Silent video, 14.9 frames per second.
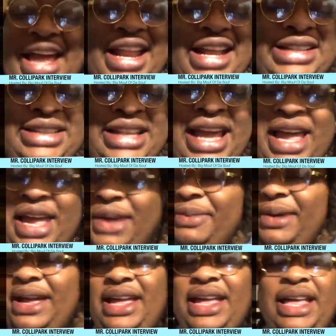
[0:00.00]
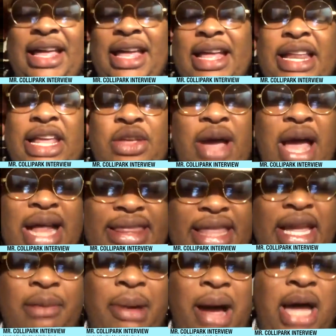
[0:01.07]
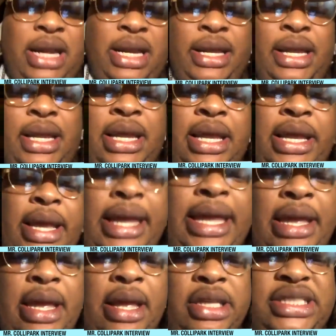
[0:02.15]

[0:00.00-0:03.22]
Hey man, and then you gotta think about it. He